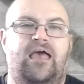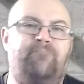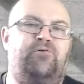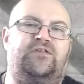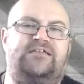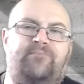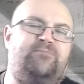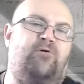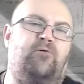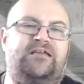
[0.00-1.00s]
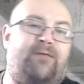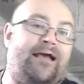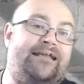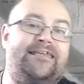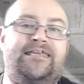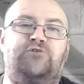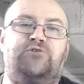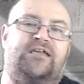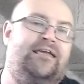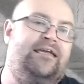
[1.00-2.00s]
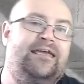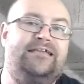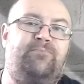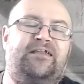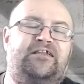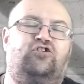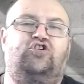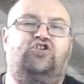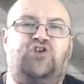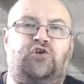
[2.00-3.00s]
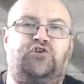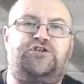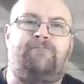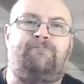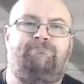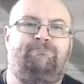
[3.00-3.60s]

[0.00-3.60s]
and put these empty properties back into use? It's a political choice not to.